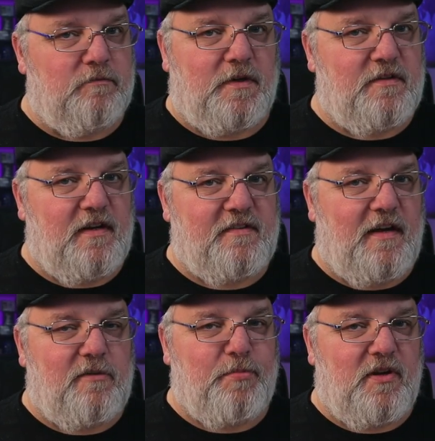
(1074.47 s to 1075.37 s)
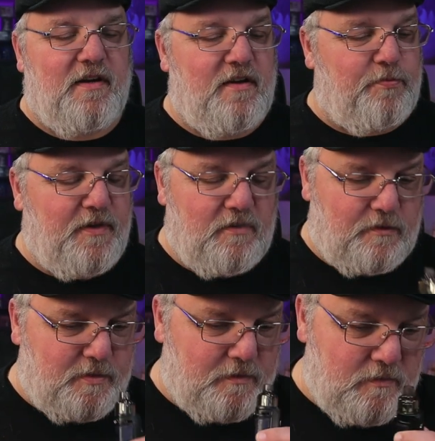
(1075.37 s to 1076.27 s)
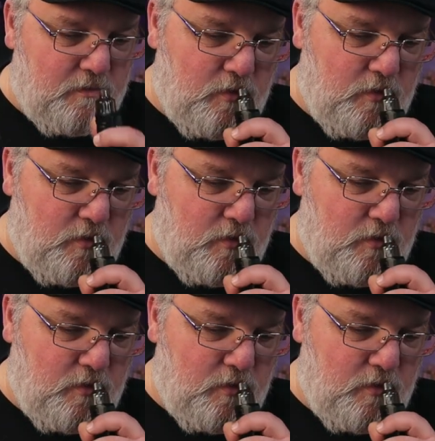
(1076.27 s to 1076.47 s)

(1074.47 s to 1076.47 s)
Much less output on a disposable.